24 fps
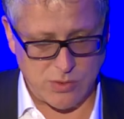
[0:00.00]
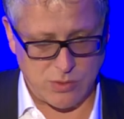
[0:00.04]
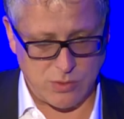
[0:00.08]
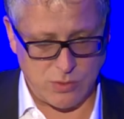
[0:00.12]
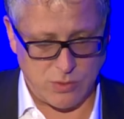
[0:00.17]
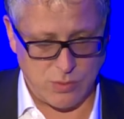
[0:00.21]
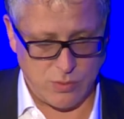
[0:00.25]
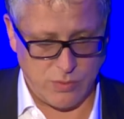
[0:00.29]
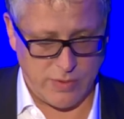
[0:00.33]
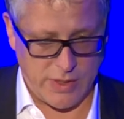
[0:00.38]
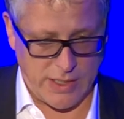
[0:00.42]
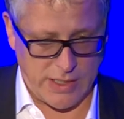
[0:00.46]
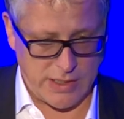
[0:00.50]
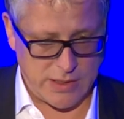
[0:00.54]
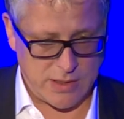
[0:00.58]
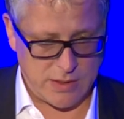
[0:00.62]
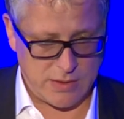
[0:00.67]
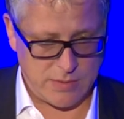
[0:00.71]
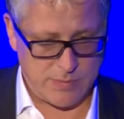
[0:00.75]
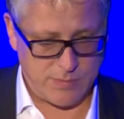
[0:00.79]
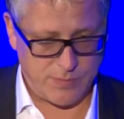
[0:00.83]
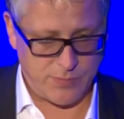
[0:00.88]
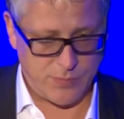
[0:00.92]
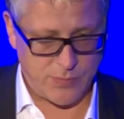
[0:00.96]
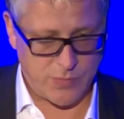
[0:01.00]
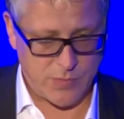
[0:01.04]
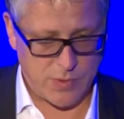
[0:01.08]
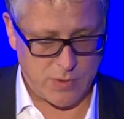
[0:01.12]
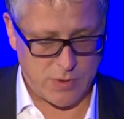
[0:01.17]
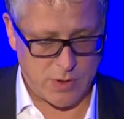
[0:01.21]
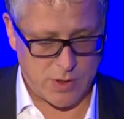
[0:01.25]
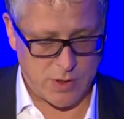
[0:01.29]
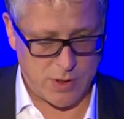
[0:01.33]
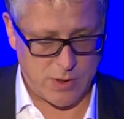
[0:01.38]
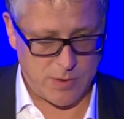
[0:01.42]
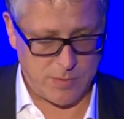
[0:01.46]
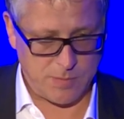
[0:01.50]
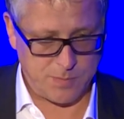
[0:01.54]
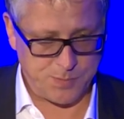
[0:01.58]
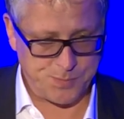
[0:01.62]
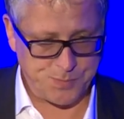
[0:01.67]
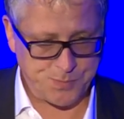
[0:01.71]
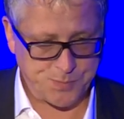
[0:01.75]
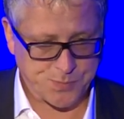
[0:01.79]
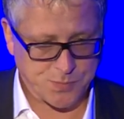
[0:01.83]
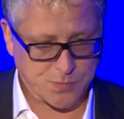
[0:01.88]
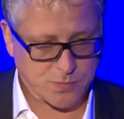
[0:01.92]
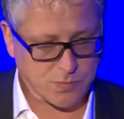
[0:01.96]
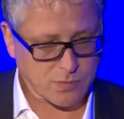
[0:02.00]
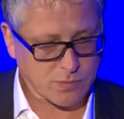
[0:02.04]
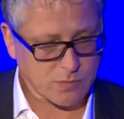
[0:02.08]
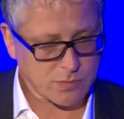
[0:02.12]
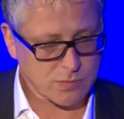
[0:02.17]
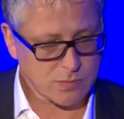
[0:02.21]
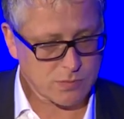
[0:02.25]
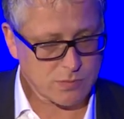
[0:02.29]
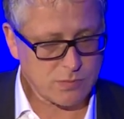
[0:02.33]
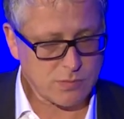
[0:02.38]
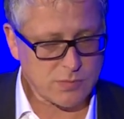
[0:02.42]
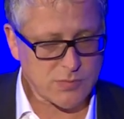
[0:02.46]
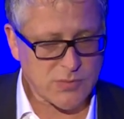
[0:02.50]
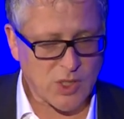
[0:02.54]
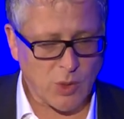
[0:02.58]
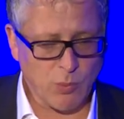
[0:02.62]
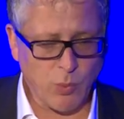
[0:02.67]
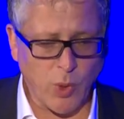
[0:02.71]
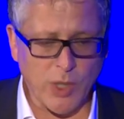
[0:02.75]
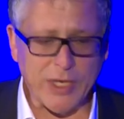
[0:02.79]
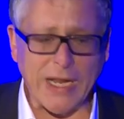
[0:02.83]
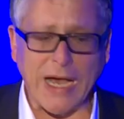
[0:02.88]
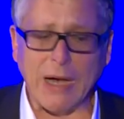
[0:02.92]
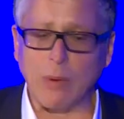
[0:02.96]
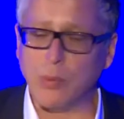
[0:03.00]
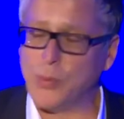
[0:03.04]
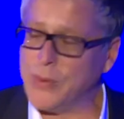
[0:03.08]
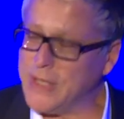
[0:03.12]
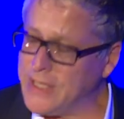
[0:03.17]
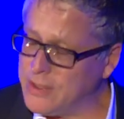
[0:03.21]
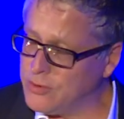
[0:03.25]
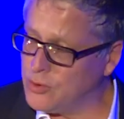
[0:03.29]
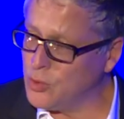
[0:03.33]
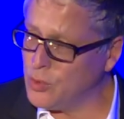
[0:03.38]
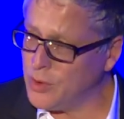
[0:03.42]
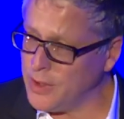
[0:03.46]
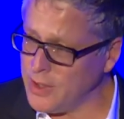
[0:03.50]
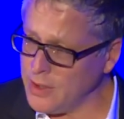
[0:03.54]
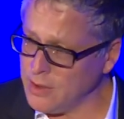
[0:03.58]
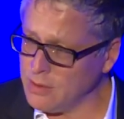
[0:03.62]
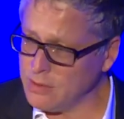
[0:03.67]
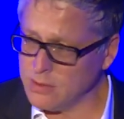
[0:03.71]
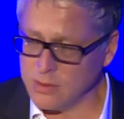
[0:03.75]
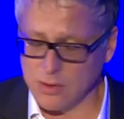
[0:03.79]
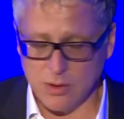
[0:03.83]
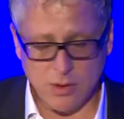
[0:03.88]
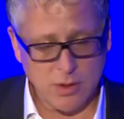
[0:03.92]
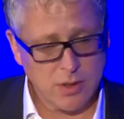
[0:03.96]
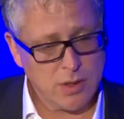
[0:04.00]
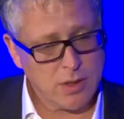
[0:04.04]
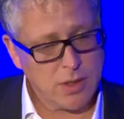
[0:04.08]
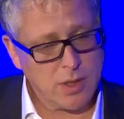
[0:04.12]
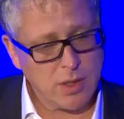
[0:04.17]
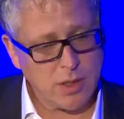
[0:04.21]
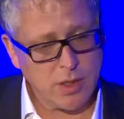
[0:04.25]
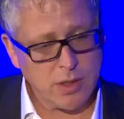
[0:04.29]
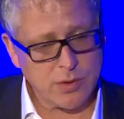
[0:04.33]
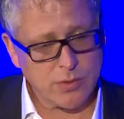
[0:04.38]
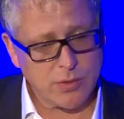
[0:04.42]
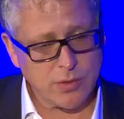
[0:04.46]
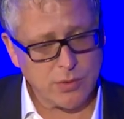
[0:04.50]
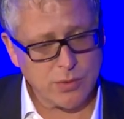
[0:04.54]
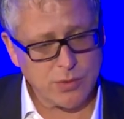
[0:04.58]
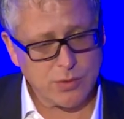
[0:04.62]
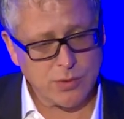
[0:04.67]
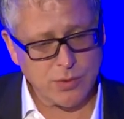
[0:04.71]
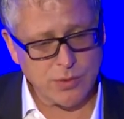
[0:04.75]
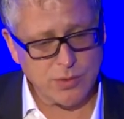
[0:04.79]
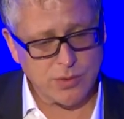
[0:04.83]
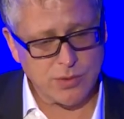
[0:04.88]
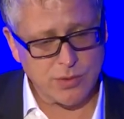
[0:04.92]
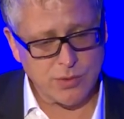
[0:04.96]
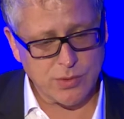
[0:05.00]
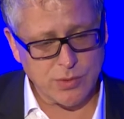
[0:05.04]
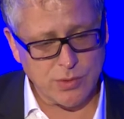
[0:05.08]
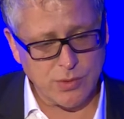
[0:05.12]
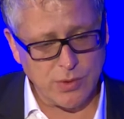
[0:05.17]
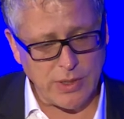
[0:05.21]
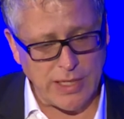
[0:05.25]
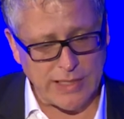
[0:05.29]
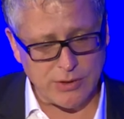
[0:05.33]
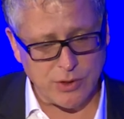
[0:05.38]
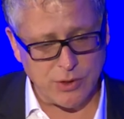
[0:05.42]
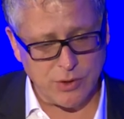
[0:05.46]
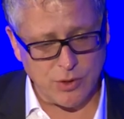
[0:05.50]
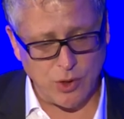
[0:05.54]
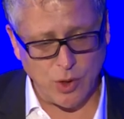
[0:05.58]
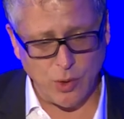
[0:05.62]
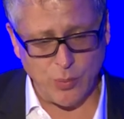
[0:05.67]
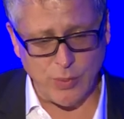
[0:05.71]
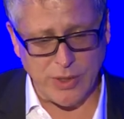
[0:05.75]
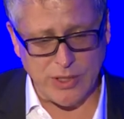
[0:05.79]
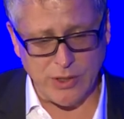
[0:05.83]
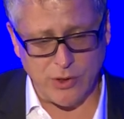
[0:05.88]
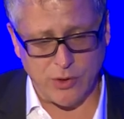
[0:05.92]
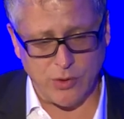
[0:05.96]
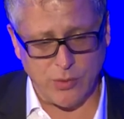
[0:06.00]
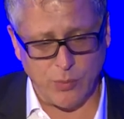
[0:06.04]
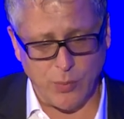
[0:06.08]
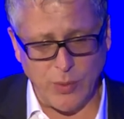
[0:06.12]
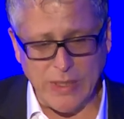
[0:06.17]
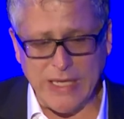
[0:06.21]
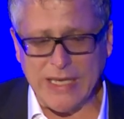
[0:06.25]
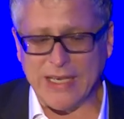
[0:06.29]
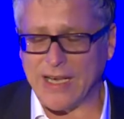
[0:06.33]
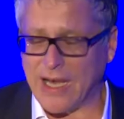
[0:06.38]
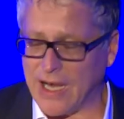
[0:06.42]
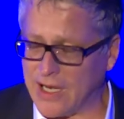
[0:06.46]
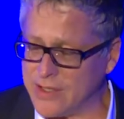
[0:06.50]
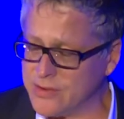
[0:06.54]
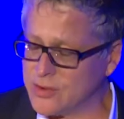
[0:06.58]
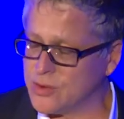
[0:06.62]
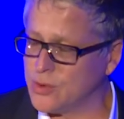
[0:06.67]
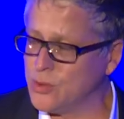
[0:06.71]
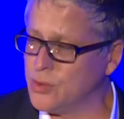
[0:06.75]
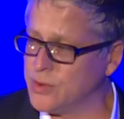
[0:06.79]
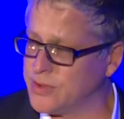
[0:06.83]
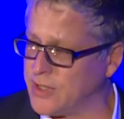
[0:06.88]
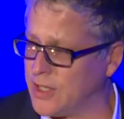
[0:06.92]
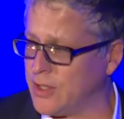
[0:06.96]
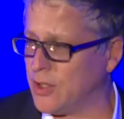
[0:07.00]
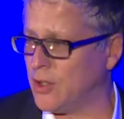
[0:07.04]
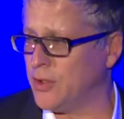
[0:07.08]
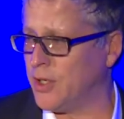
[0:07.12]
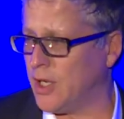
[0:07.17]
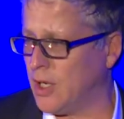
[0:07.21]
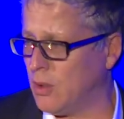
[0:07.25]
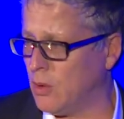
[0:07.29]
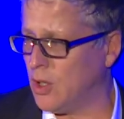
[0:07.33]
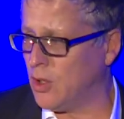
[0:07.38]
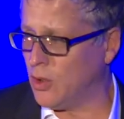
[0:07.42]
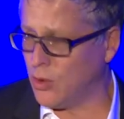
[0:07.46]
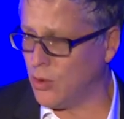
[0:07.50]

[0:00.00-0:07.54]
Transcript: to do that. Um, what are we doing uh, to, to, to let you know? We, we can't do that on our